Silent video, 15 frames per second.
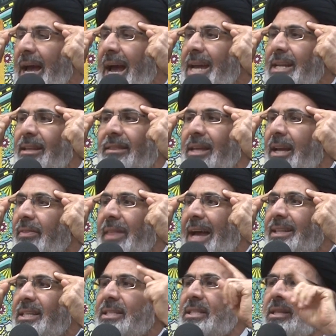Anything
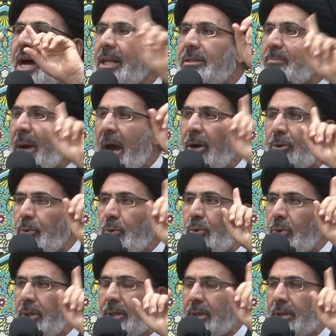that is not
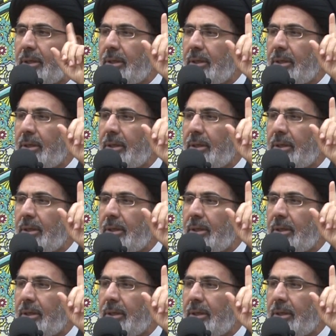ma'qul,